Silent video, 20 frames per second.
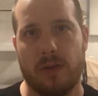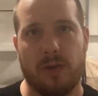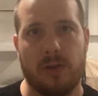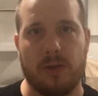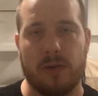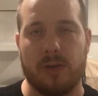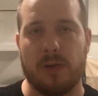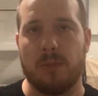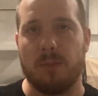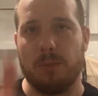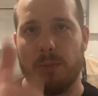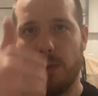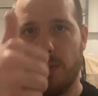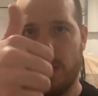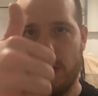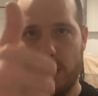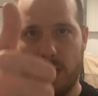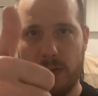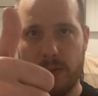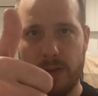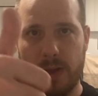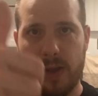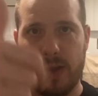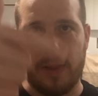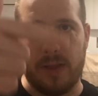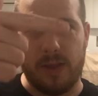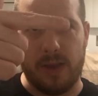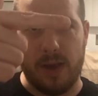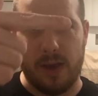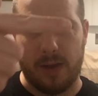just the born on
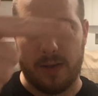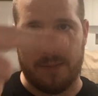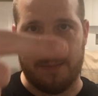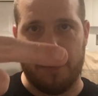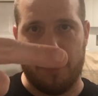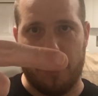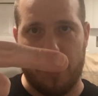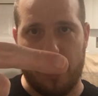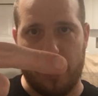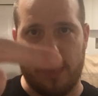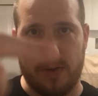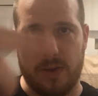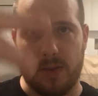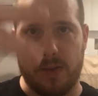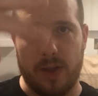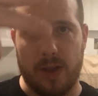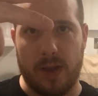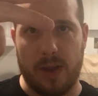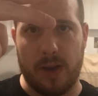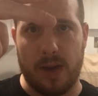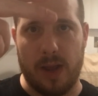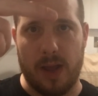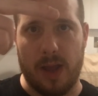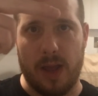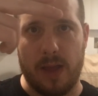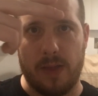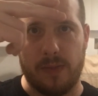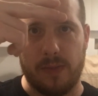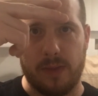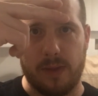date, the expiration date,
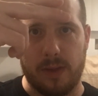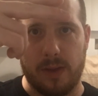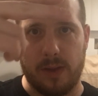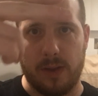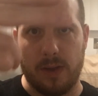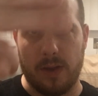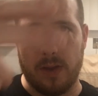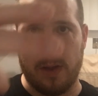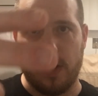and the